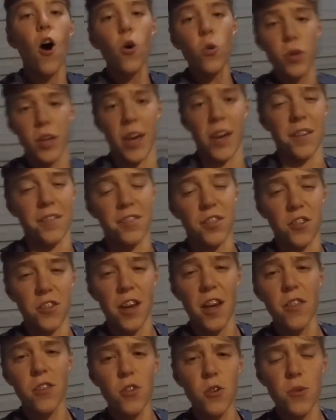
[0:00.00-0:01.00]
Okay, so
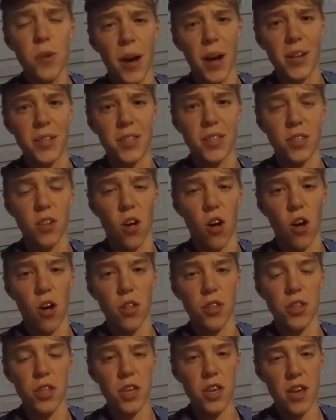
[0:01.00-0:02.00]
now that you guys
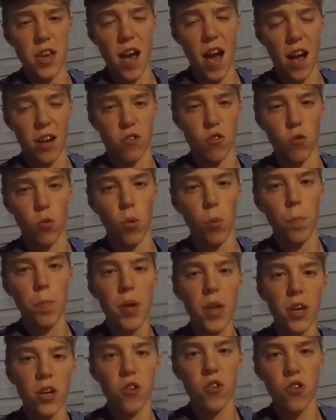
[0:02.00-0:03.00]
saw the actual
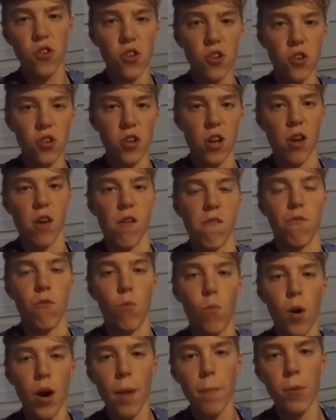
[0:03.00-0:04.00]
picture
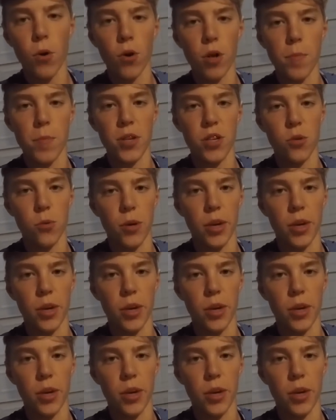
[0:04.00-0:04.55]
of what I'm going to be